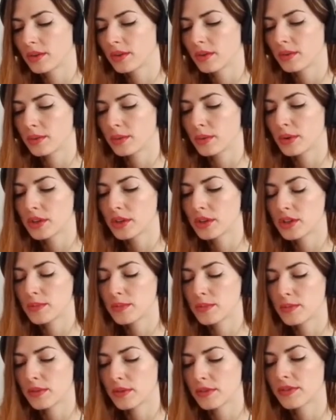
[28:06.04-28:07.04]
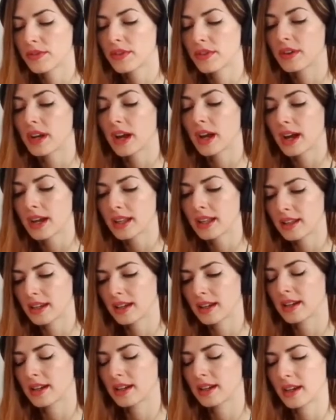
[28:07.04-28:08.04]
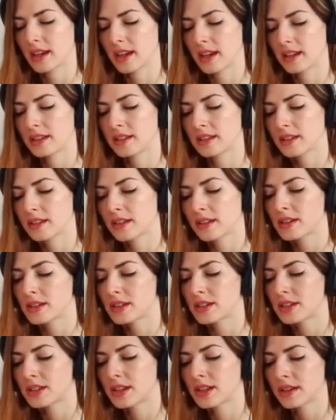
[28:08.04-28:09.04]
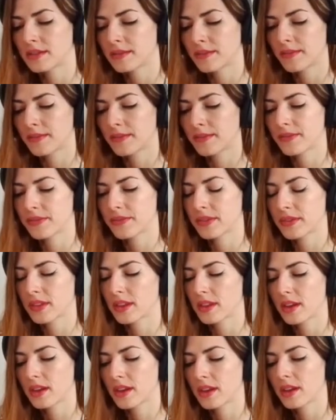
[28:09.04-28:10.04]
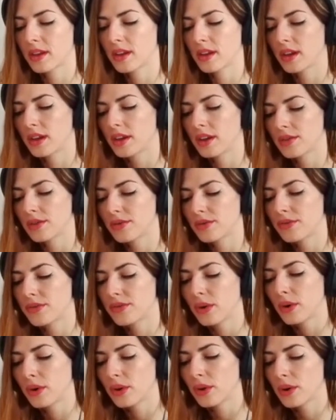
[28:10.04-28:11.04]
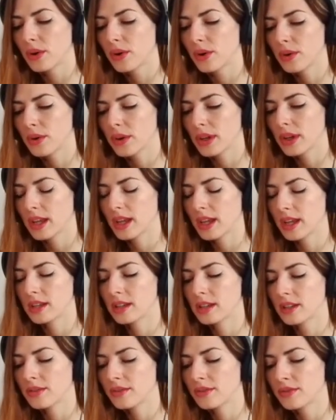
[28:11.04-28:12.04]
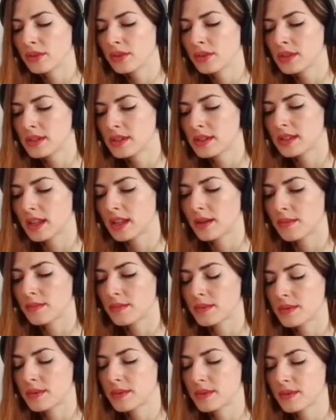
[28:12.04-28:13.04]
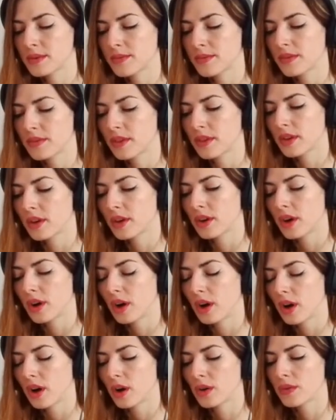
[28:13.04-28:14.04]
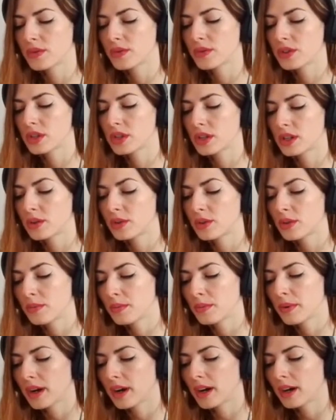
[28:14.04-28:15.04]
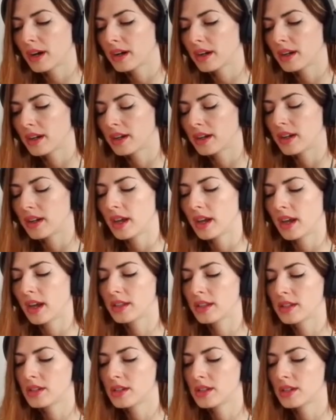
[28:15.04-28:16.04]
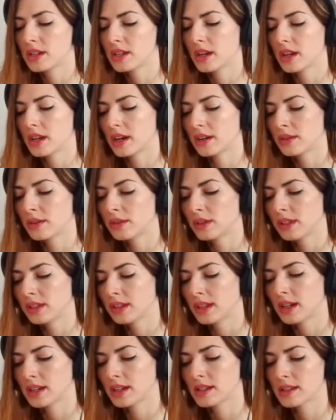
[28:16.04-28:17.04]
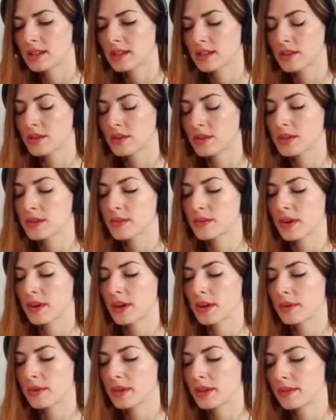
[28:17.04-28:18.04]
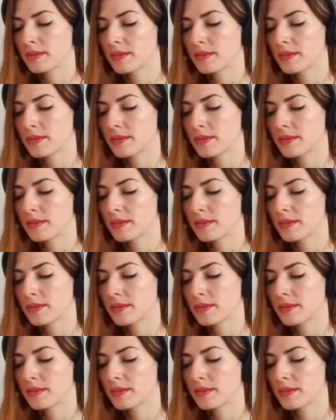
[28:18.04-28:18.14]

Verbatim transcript: worship of Radha and Krishna, follow in the footsteps of Sri Rupa and Sri Raghunadasa Goswami.